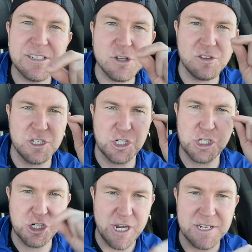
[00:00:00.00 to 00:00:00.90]
on this
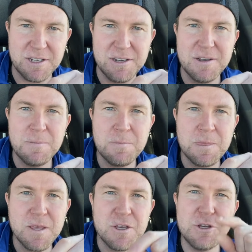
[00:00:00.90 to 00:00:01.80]
shit.
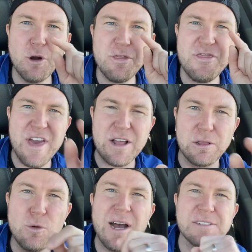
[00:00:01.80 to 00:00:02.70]
You don't think
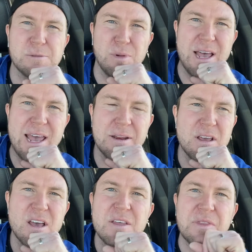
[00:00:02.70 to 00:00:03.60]
Lou has a plan?
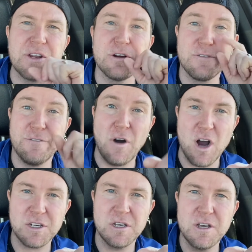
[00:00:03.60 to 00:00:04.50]
Then you're
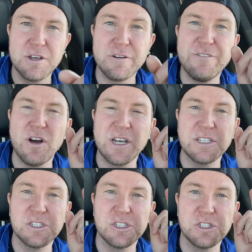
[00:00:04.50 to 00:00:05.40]
fucked. You're fucking
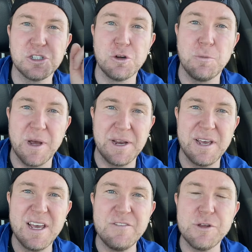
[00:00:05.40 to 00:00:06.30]
stupid.
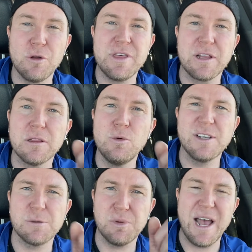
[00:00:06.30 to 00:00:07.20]
If you don't think Lou
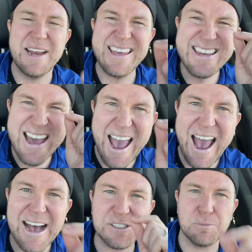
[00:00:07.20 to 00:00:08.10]
has a plan, he
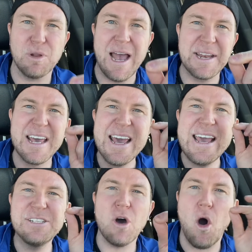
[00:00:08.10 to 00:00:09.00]
has a plan.
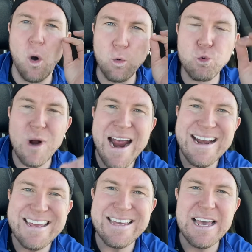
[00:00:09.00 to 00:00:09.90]
He's
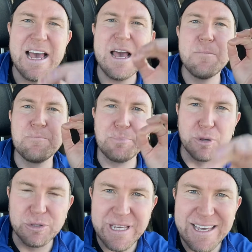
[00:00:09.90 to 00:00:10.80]
already
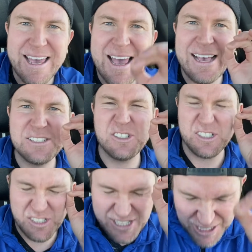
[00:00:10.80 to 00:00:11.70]
building his
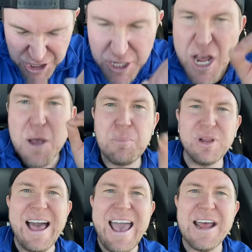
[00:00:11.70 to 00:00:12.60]
succession
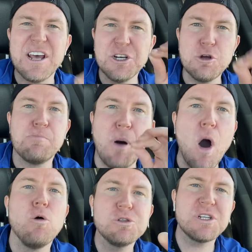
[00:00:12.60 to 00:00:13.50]
plan to
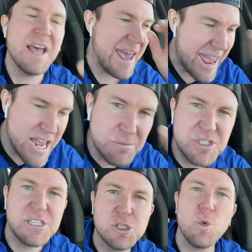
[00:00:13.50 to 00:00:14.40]
post
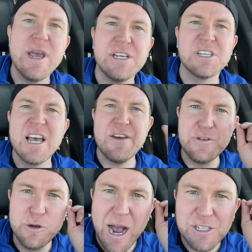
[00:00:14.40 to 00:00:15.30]
AMC squeeze. If
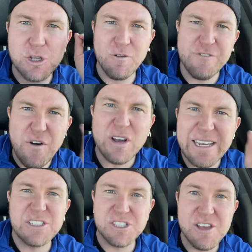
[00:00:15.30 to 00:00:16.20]
you guys don't
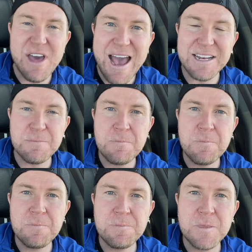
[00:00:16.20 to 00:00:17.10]
fucking see that,
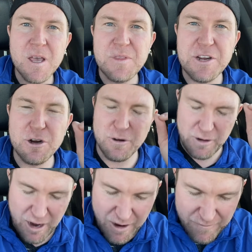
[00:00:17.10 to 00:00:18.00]
then you're
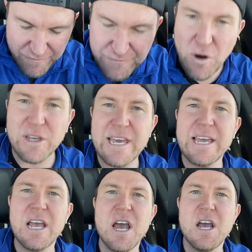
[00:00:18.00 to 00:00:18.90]

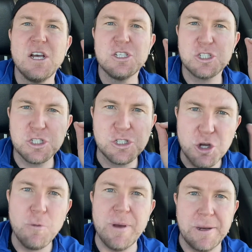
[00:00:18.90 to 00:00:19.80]
fucking
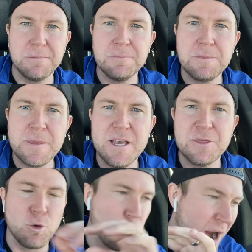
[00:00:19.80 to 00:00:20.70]
stupid.
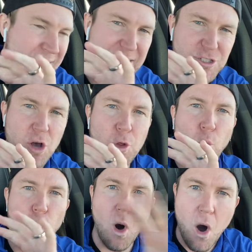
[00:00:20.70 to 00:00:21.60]
The writing is on the
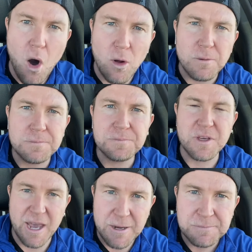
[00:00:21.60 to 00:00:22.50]
wall,
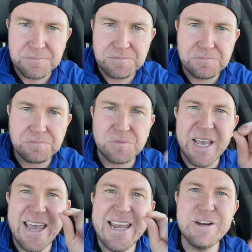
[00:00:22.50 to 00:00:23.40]
okay?
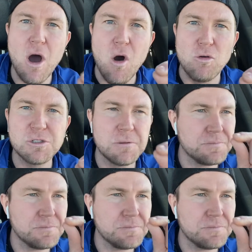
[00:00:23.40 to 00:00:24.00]
He knows.